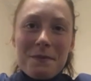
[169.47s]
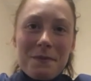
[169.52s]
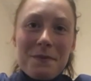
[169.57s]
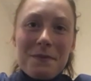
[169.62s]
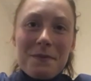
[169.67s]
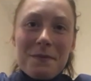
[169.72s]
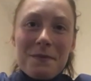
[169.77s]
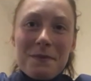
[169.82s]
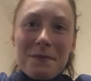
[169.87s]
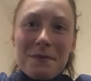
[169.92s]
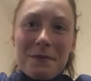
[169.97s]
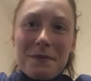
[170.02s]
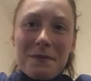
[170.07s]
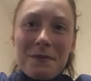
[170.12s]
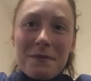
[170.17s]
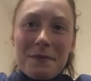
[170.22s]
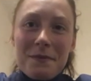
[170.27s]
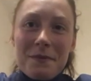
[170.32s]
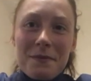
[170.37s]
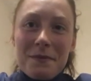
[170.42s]
Did you rehearse
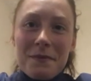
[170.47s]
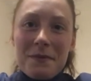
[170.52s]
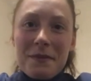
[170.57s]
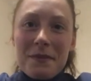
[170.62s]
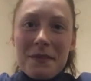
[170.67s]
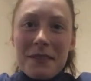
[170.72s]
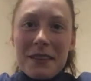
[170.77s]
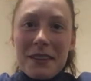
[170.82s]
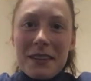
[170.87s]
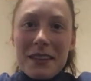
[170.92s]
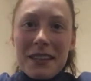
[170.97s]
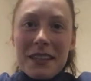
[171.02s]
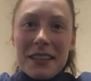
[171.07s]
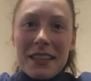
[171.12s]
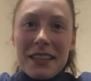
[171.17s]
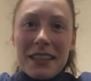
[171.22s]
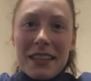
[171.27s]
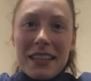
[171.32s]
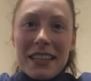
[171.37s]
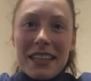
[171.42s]
that celebration in your
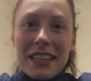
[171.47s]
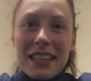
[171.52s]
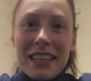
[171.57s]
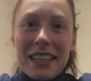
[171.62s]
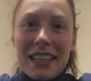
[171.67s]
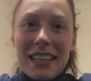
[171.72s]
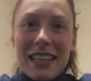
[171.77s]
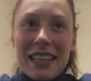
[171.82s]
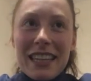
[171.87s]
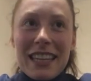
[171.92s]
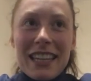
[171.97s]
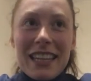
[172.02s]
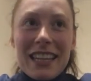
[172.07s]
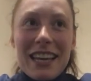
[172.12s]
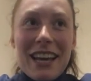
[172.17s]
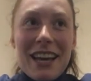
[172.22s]
head before it came about?